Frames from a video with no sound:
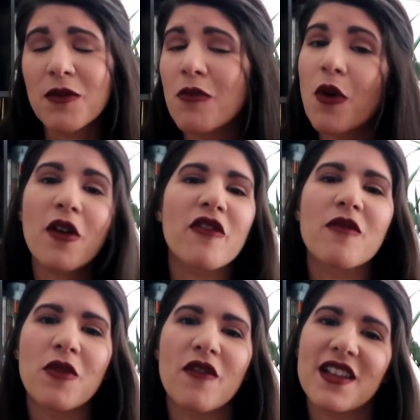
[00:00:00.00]
The more of the
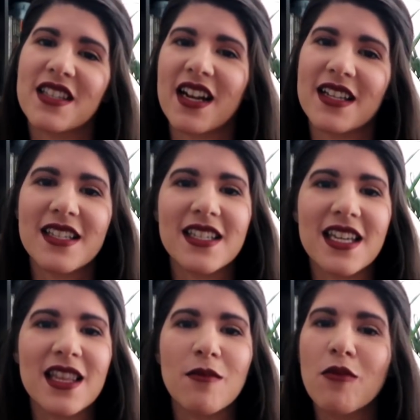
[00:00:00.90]
movies that I
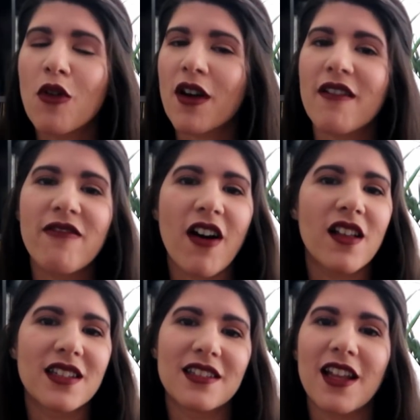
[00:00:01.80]
see, the more I
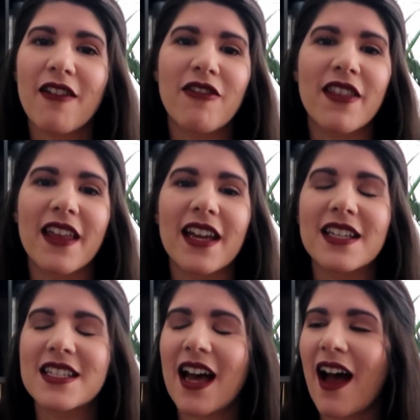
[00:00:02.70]
fall in love with
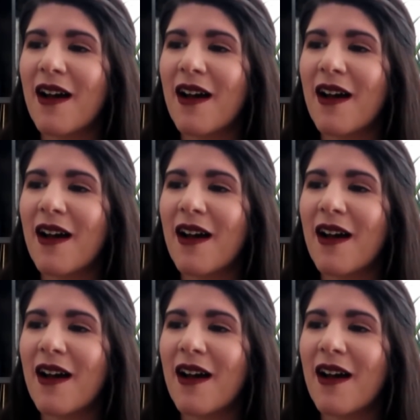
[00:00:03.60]
it.